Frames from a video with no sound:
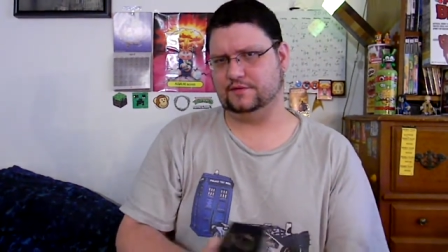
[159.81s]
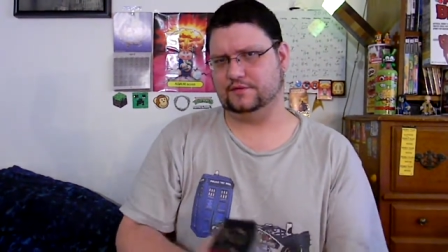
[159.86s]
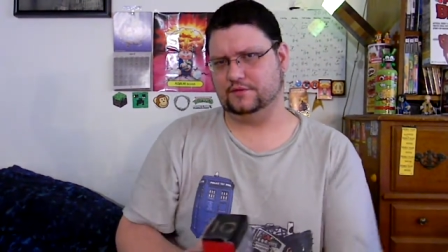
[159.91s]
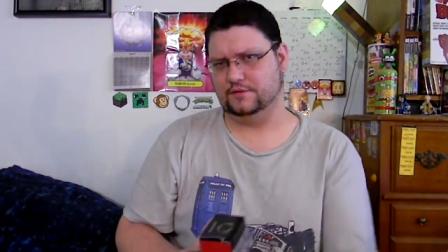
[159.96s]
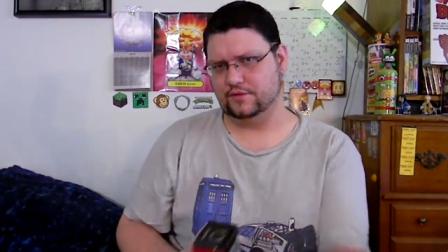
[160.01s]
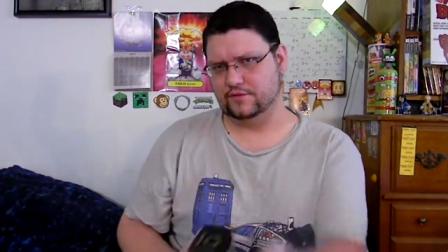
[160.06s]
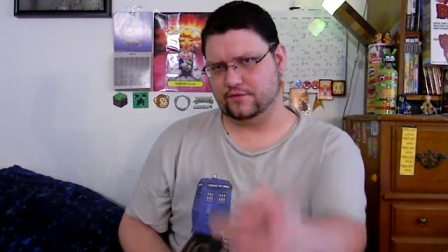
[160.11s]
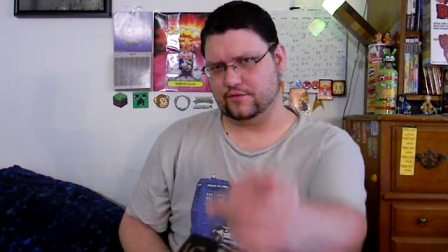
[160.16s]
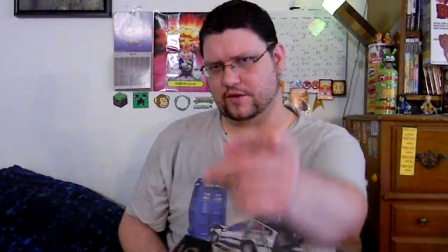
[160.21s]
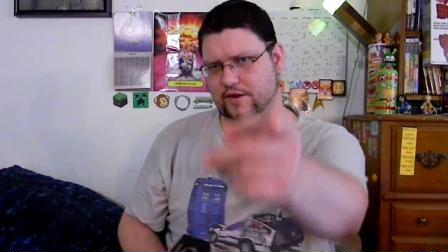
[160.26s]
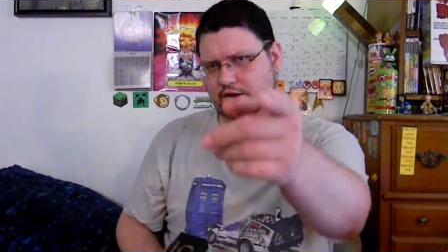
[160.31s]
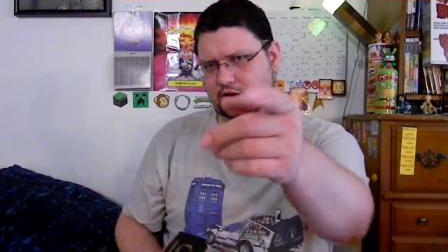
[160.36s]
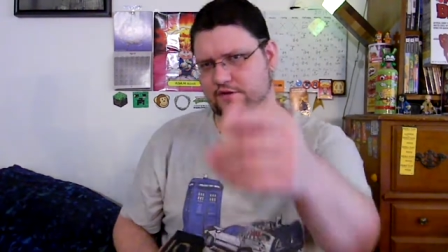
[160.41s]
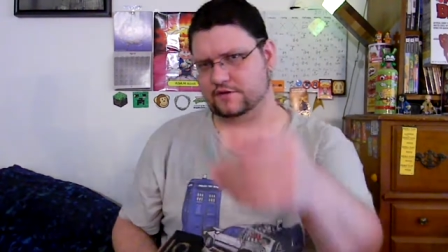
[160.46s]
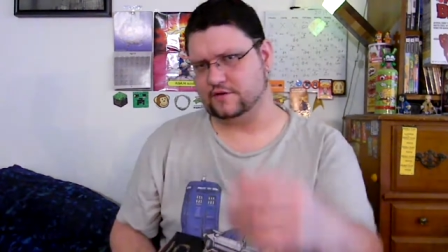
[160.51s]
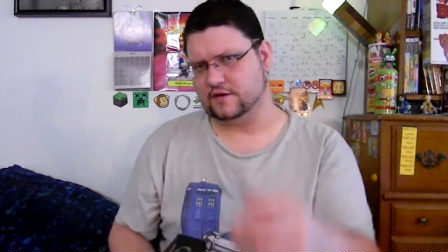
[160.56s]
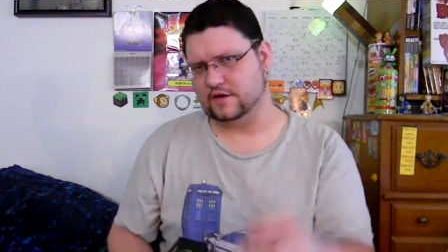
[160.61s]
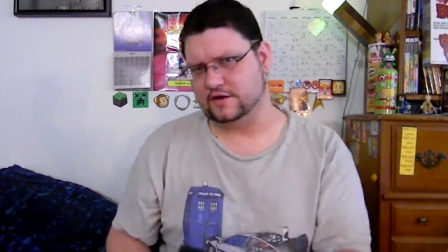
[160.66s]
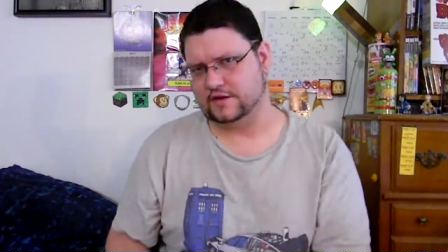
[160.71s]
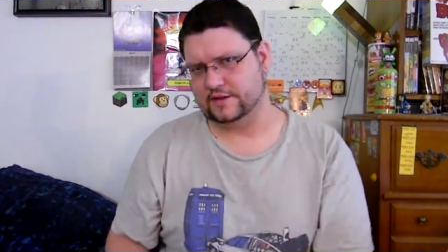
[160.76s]
Loot Crate, you
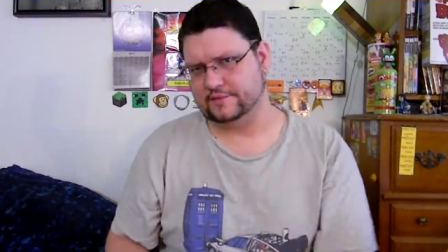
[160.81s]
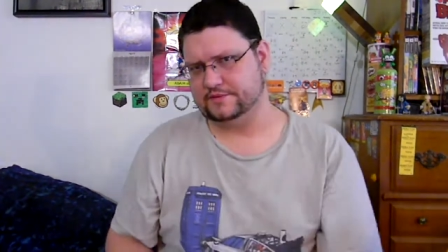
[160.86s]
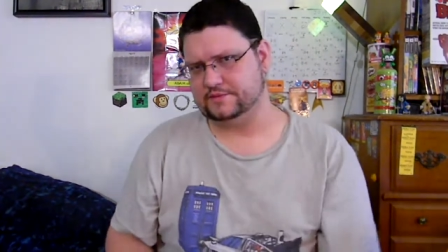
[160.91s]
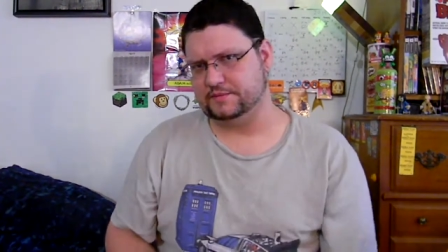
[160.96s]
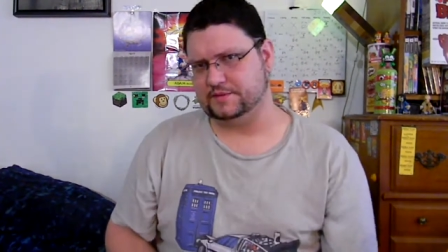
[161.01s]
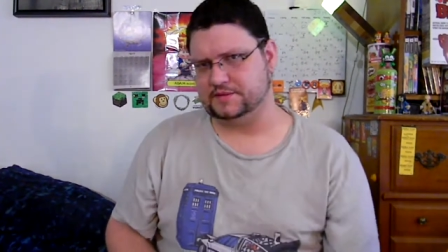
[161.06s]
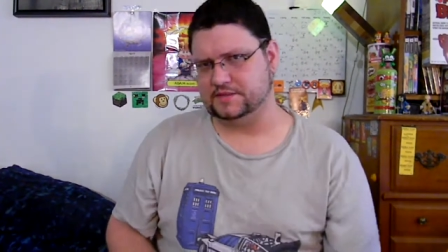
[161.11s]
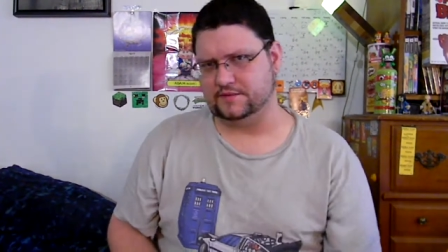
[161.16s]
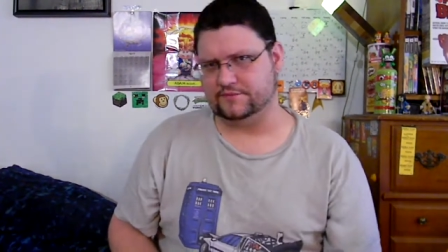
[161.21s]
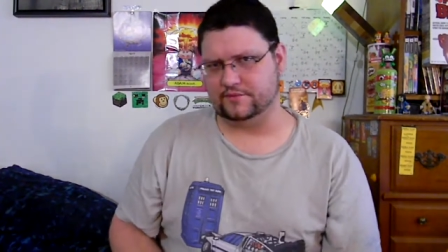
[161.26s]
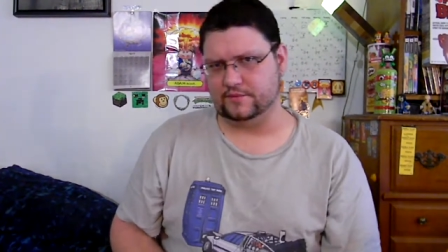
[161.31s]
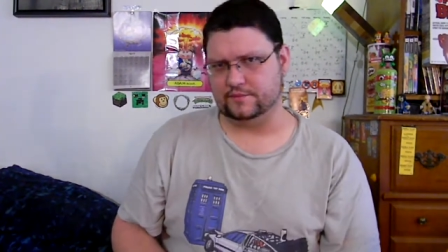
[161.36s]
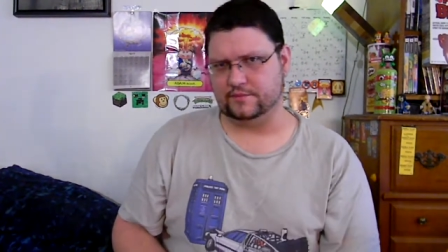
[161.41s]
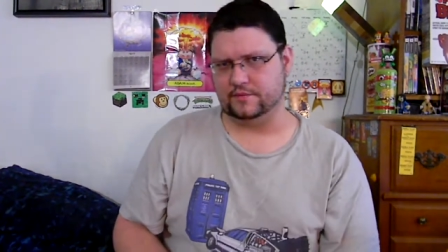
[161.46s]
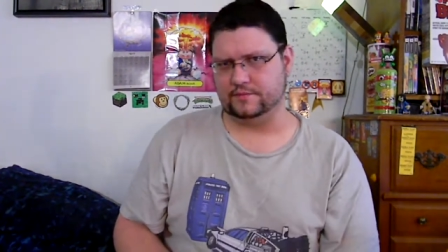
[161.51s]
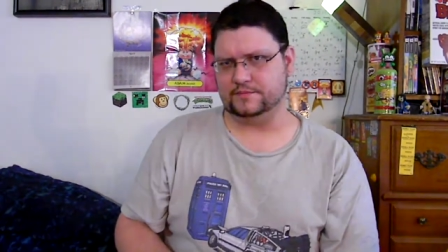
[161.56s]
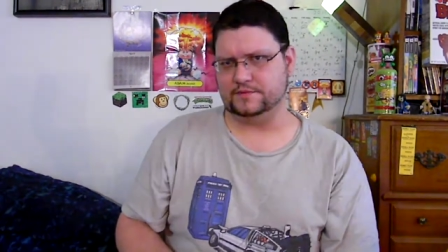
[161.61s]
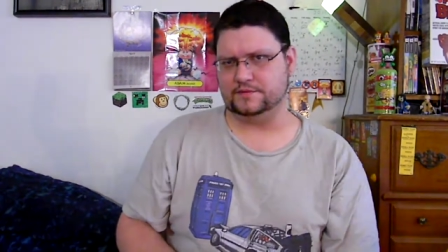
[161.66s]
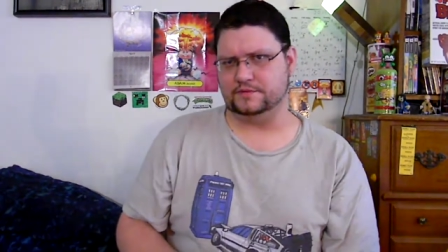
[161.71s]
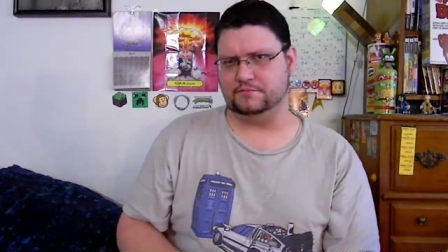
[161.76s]
try to damage my stuff on
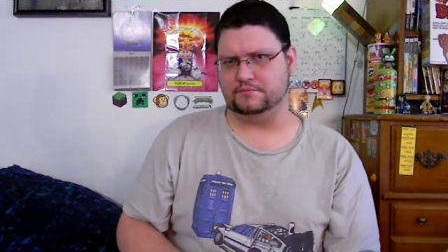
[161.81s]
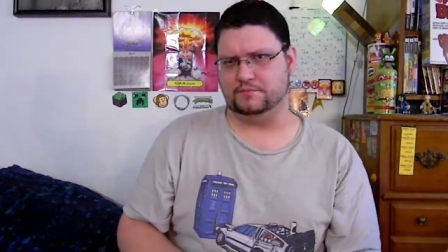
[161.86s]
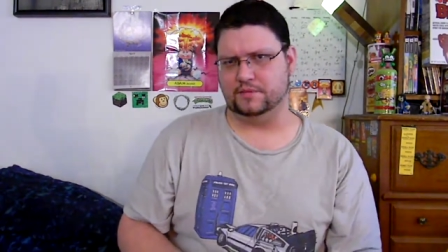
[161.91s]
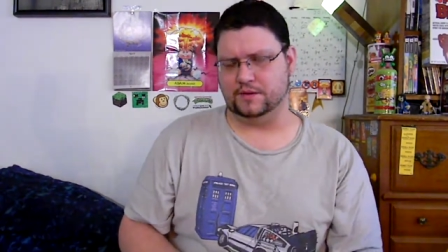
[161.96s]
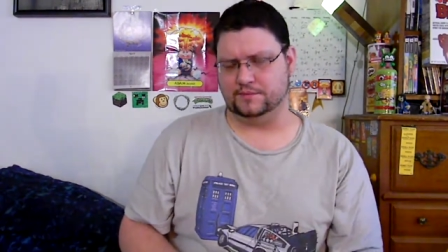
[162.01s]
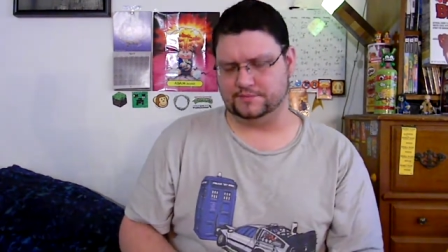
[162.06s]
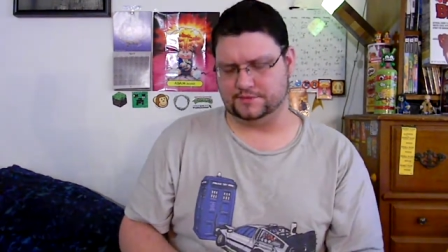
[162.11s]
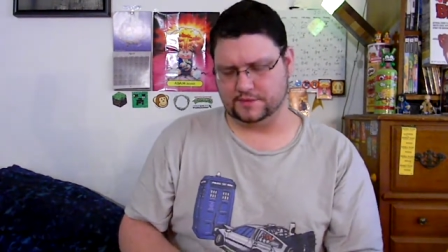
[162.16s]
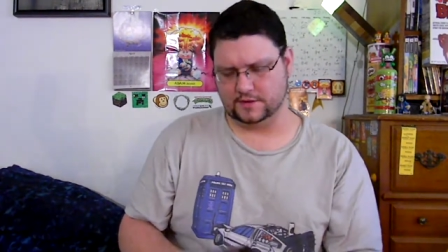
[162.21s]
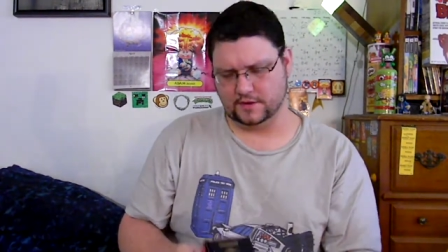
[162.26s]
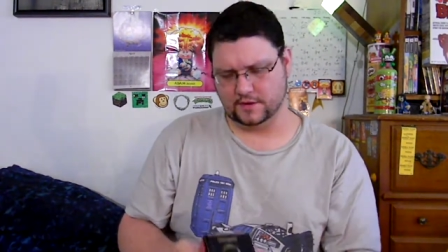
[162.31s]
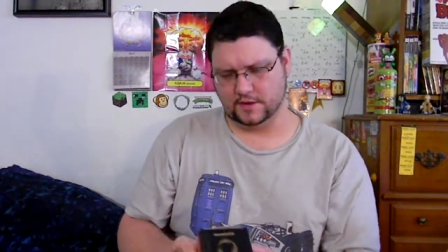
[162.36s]
purpose, you bums.